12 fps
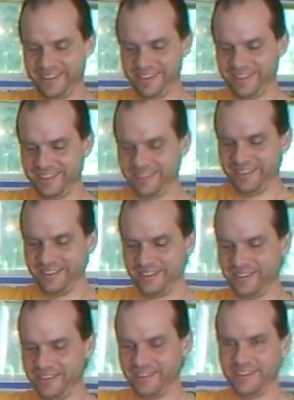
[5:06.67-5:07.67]
feel
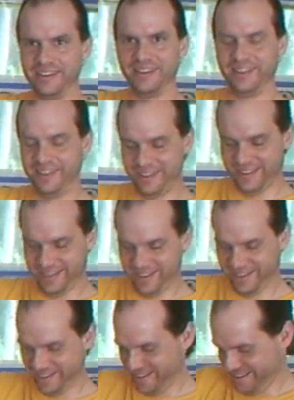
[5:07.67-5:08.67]
no,
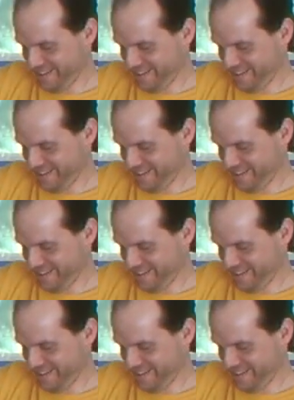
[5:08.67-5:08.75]
nervous, and, and,